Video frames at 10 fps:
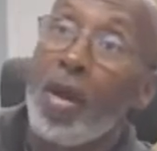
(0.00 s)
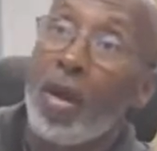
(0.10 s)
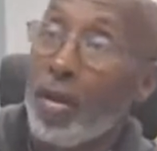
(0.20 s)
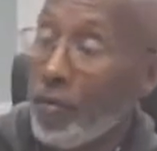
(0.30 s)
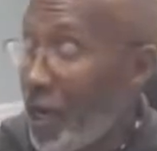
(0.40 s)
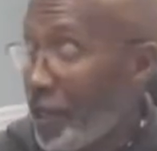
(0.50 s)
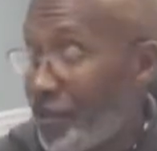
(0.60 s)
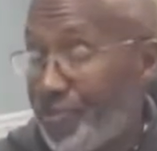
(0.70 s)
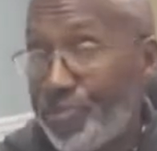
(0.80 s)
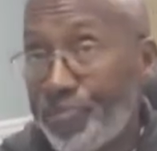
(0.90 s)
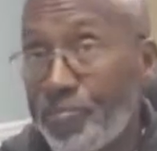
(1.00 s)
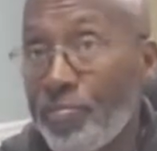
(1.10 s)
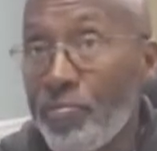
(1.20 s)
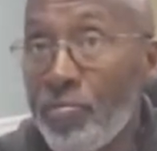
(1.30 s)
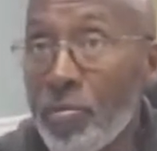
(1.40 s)
All right.
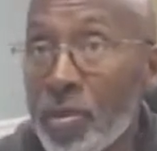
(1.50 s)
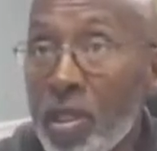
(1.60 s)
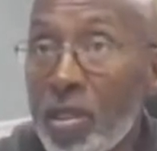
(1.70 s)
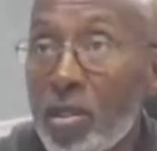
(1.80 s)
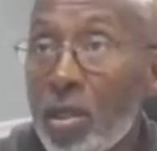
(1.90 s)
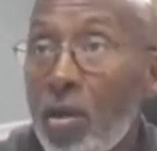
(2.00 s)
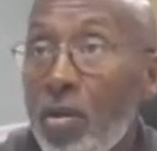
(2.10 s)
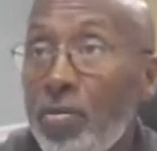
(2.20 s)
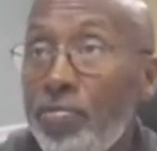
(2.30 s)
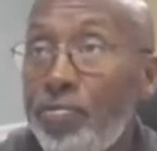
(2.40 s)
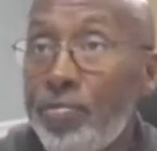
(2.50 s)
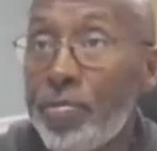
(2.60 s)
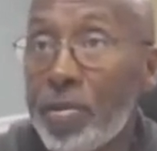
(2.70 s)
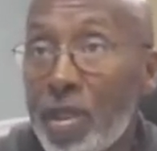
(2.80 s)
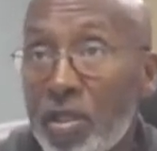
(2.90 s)
And so
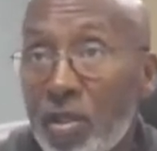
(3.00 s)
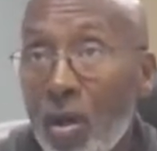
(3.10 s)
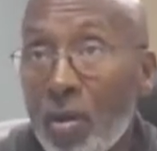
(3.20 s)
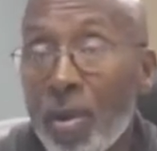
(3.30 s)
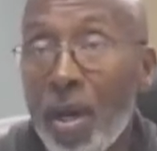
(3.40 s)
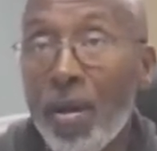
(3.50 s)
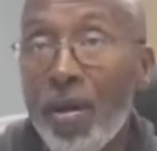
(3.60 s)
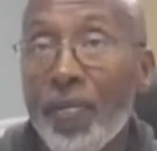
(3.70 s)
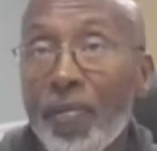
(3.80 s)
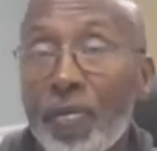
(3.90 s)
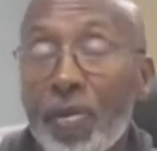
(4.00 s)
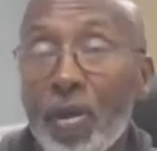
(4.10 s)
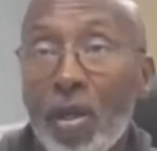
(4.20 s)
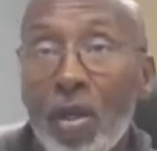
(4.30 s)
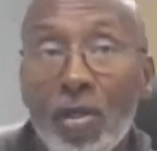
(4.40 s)
let's talk about it.
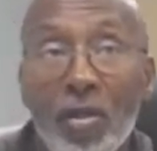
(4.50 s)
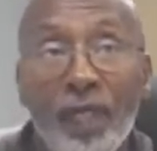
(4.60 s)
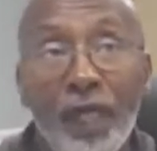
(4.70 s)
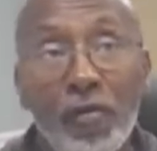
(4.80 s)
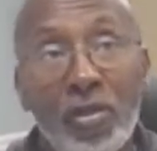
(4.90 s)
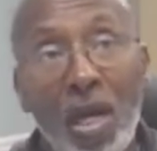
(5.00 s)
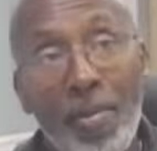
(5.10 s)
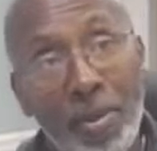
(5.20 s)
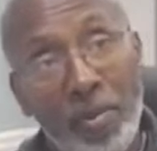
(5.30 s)
So the first topic